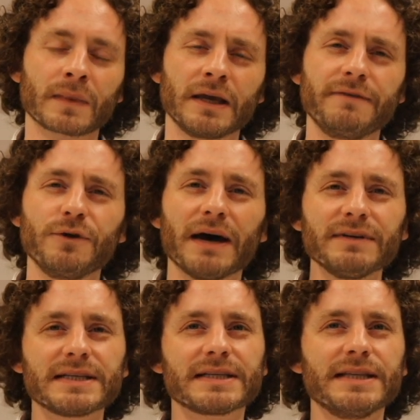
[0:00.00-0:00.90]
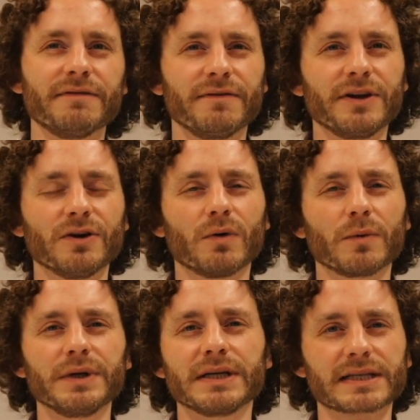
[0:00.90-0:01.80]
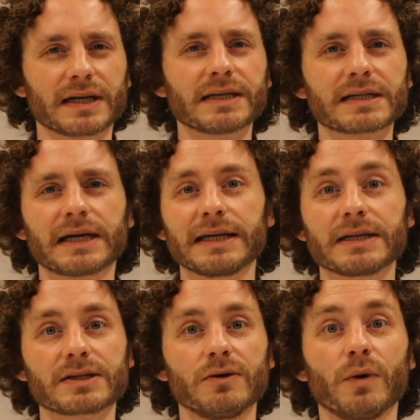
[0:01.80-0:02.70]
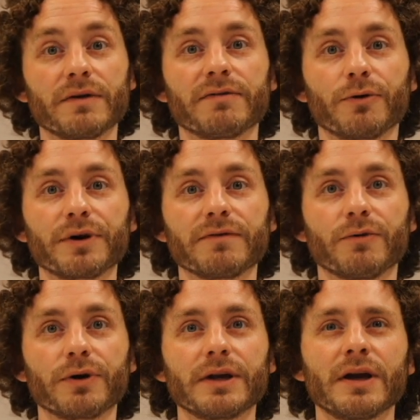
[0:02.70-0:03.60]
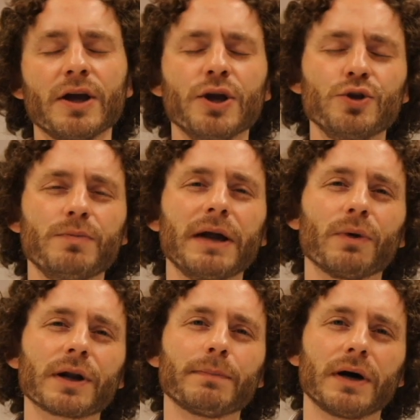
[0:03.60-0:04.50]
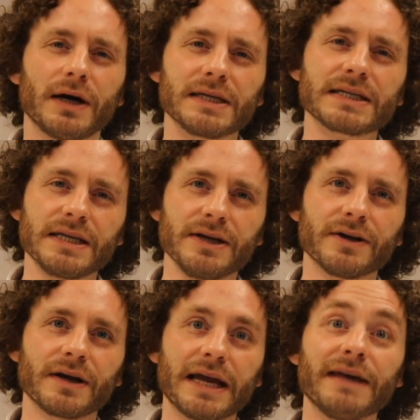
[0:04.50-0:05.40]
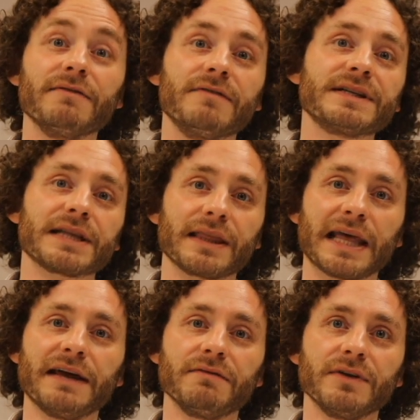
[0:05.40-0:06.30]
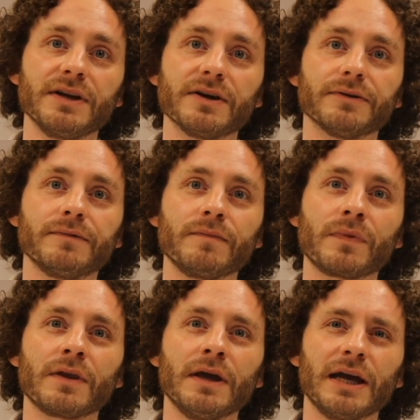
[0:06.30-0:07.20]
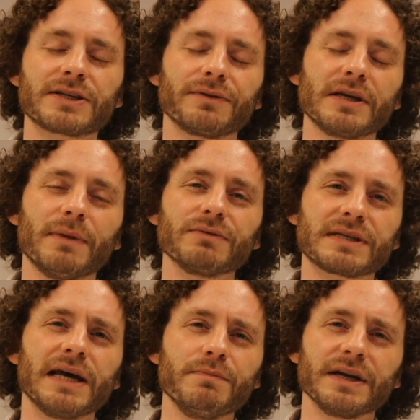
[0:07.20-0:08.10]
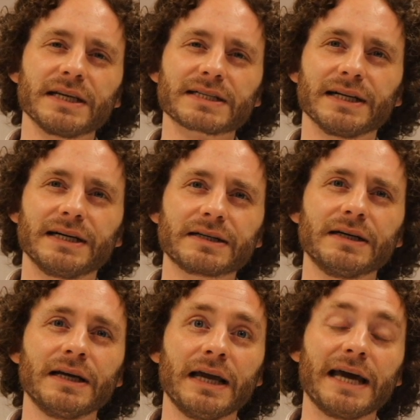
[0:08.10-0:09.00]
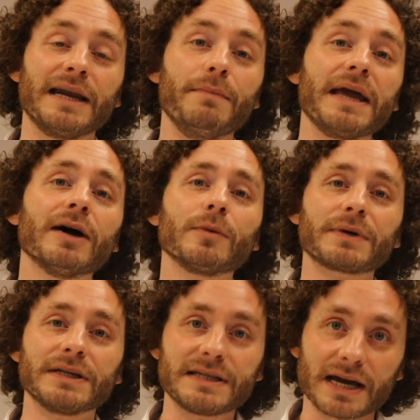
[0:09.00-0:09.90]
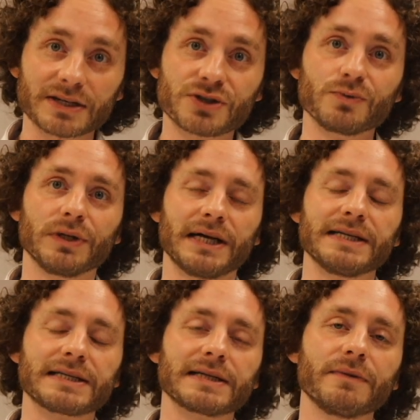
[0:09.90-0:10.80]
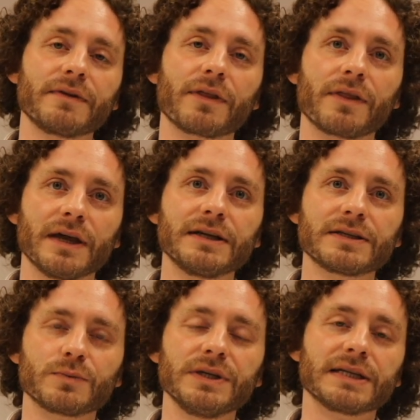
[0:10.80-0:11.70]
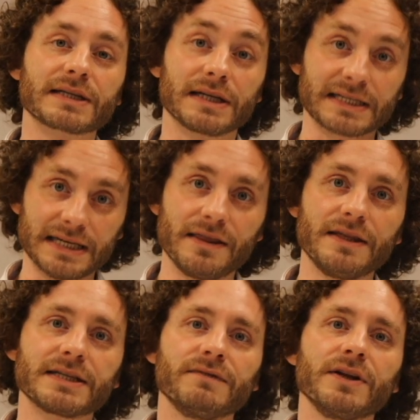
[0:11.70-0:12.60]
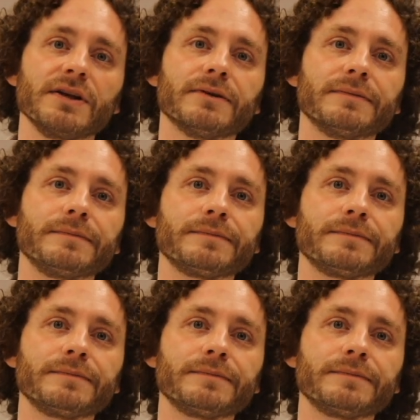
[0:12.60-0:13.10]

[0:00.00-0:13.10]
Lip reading: If you haven't seen the video where we discuss ISO 14040, you may want to pause here and visit that video. It's only about 10 minutes long, and it may help contextualize some of the things we discuss in this video.